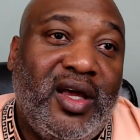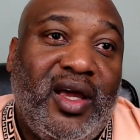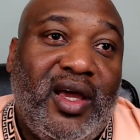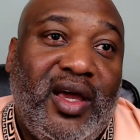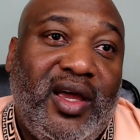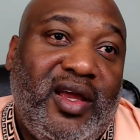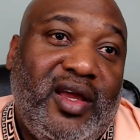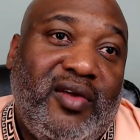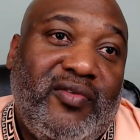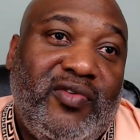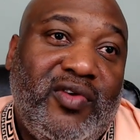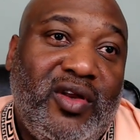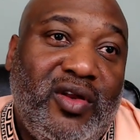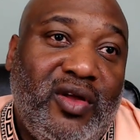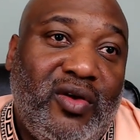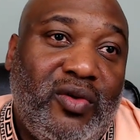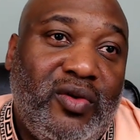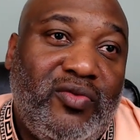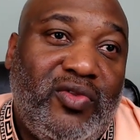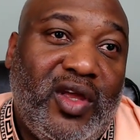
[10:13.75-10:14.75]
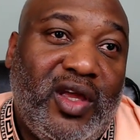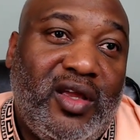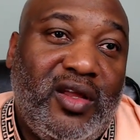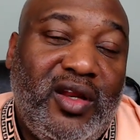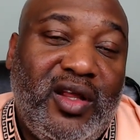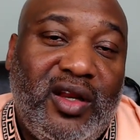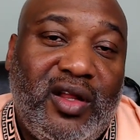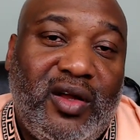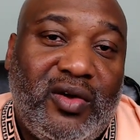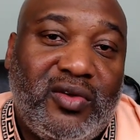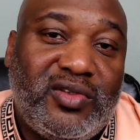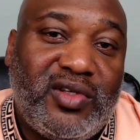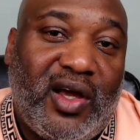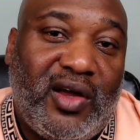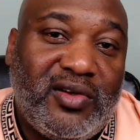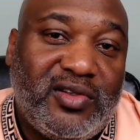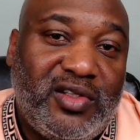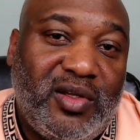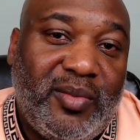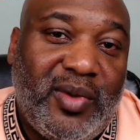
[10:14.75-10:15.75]
And if you, need, you think you need to go talk
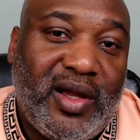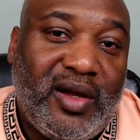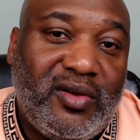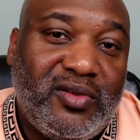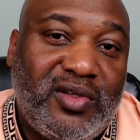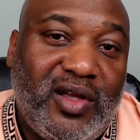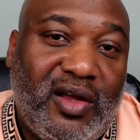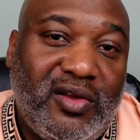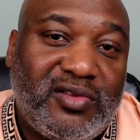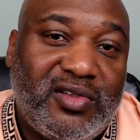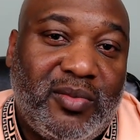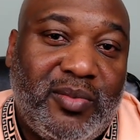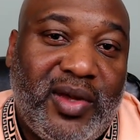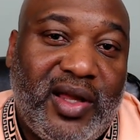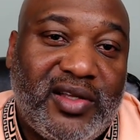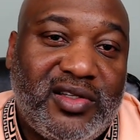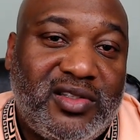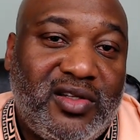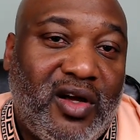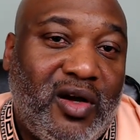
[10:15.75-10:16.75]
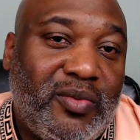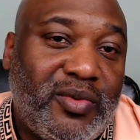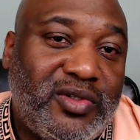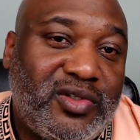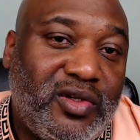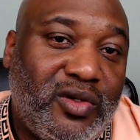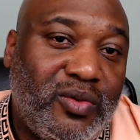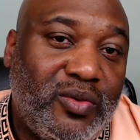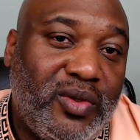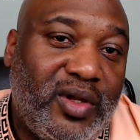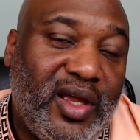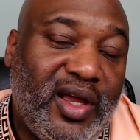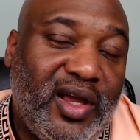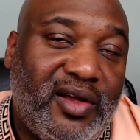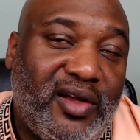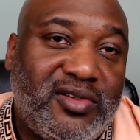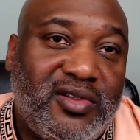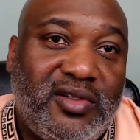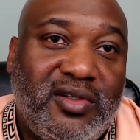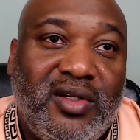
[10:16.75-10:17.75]
to somebody, go talk to somebody. Start with a school
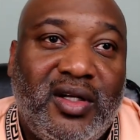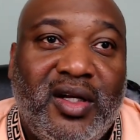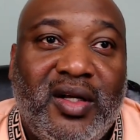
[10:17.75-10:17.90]
counselor.